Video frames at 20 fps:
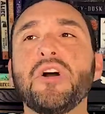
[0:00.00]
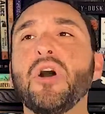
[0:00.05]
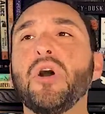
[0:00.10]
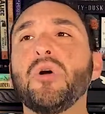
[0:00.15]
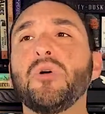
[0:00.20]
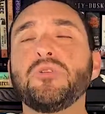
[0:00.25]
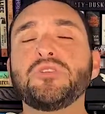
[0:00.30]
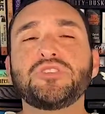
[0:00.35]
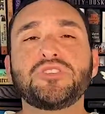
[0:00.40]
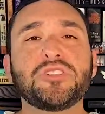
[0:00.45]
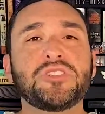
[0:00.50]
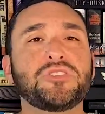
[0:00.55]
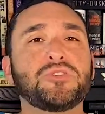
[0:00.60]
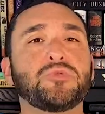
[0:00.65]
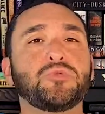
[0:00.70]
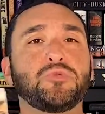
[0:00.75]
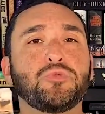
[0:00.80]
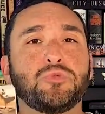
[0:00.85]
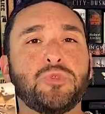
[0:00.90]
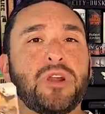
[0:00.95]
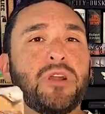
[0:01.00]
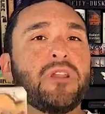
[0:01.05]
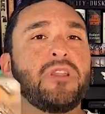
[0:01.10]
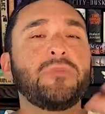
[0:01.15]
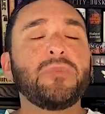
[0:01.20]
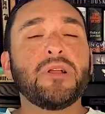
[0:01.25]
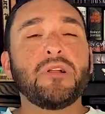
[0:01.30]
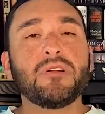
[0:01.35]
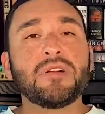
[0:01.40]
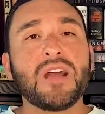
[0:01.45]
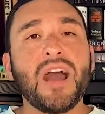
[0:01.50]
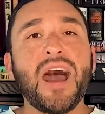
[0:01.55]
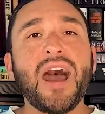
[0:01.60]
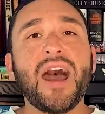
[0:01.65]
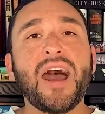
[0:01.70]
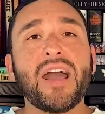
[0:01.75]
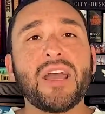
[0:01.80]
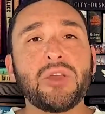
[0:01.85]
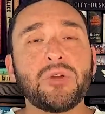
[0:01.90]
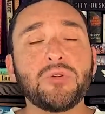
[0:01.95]
who's just run-of-the-mill
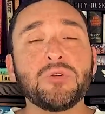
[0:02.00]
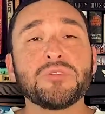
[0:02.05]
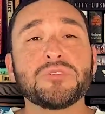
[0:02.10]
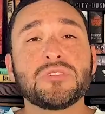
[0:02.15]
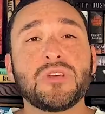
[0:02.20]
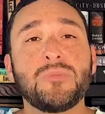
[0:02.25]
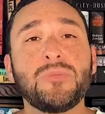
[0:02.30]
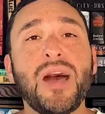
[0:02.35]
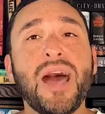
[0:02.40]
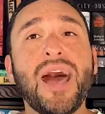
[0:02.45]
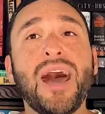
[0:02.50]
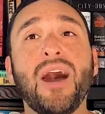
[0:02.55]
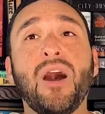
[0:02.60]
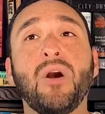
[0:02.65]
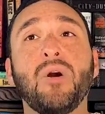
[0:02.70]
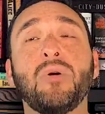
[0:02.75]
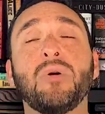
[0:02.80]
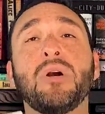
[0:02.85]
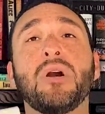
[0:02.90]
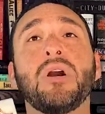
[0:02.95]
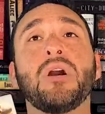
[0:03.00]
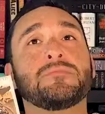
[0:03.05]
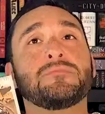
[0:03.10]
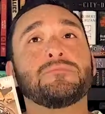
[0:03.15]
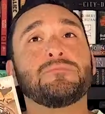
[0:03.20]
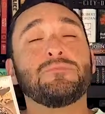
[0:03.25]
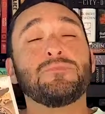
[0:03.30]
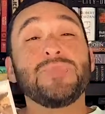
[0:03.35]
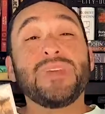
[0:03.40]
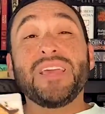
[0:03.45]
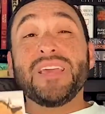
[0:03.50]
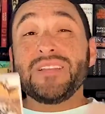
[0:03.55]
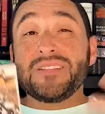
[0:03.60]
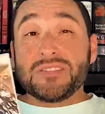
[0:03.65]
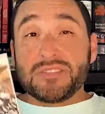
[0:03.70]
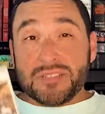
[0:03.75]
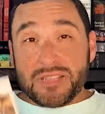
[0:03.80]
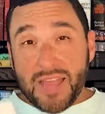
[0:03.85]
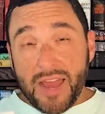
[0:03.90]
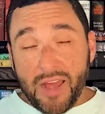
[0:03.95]
guy who somehow
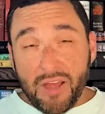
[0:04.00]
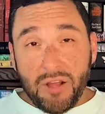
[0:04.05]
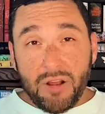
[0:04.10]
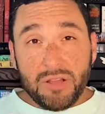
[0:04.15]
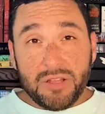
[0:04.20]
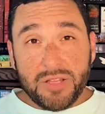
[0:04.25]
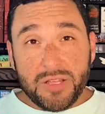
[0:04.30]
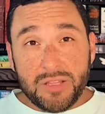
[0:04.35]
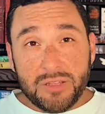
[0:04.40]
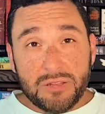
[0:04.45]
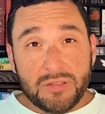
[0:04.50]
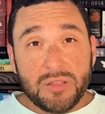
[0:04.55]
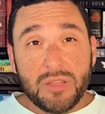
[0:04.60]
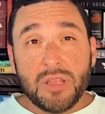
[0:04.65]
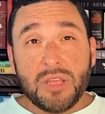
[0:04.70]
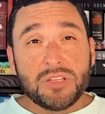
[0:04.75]
meets Carolyn.